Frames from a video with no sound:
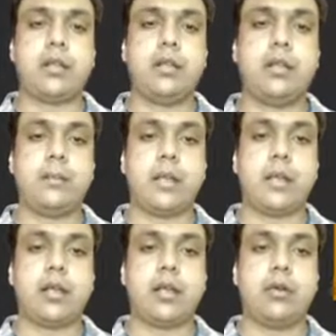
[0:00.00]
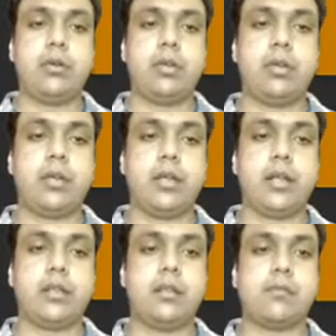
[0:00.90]
in the background
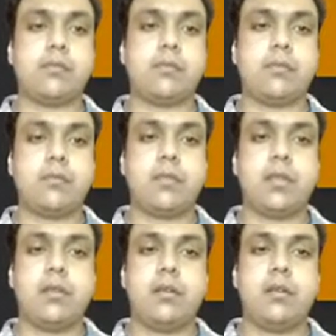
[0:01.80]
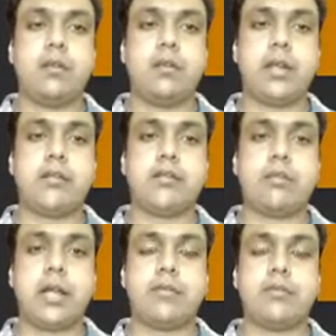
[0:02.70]
like this. right? So
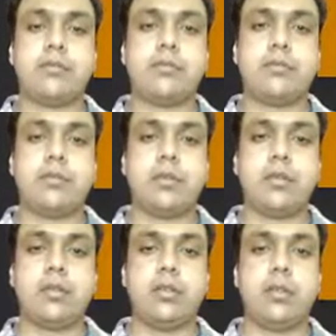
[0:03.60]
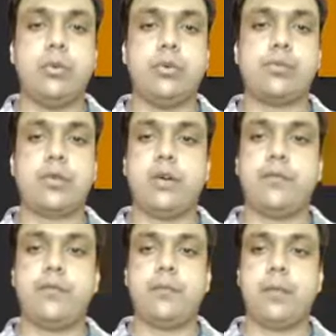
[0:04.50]
that's the use
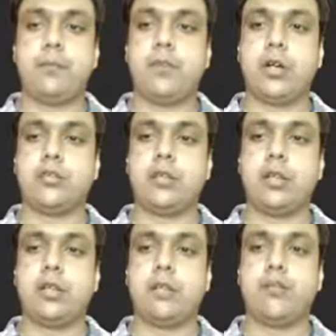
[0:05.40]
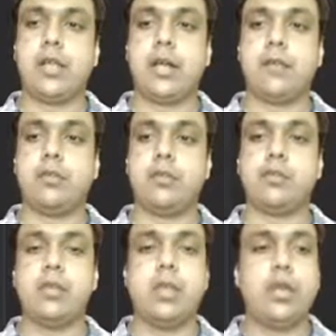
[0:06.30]
of flip function. And then we have
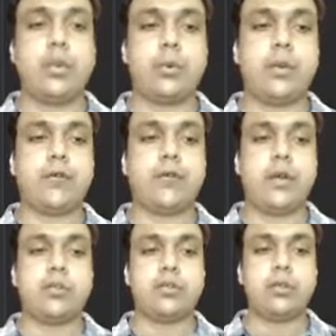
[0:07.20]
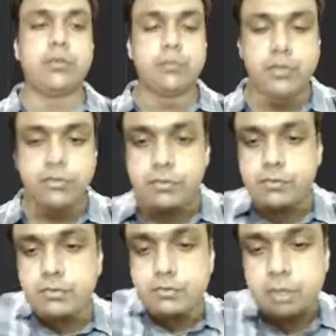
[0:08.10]
this quit function, which
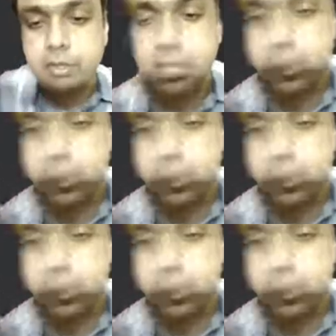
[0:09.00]
is going to help